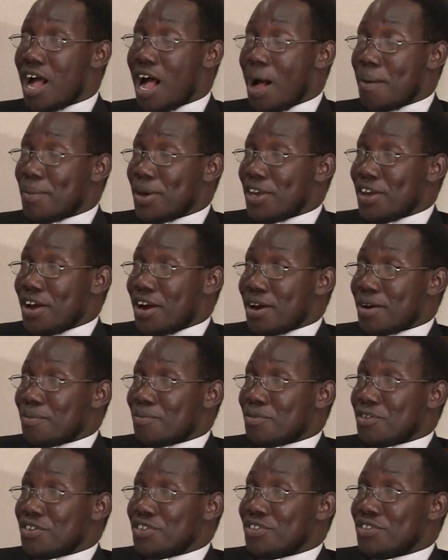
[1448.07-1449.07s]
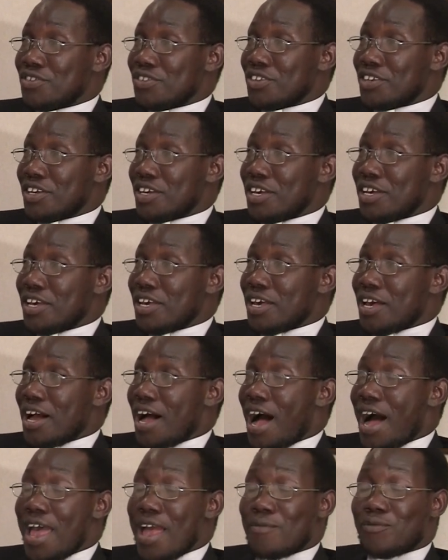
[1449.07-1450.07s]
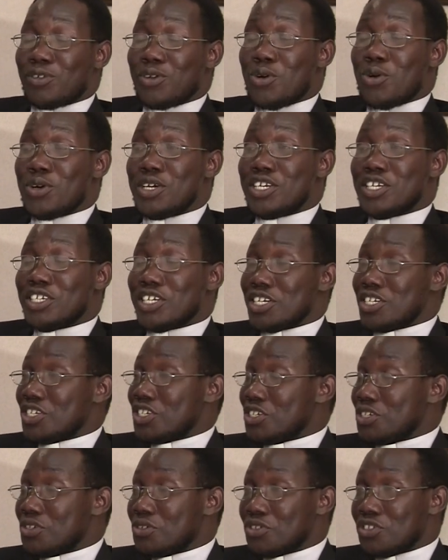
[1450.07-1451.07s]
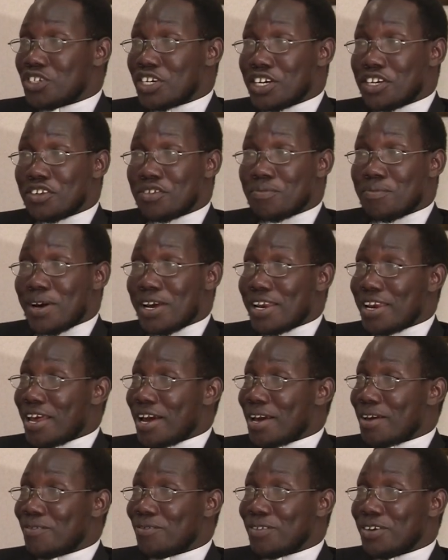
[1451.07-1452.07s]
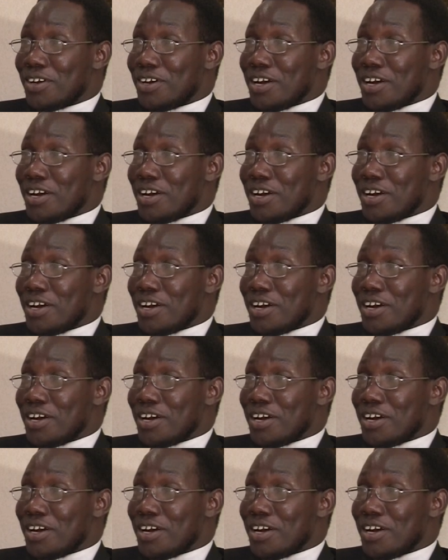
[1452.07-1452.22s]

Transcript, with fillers: I'm a young priest. I have no intention to change my life.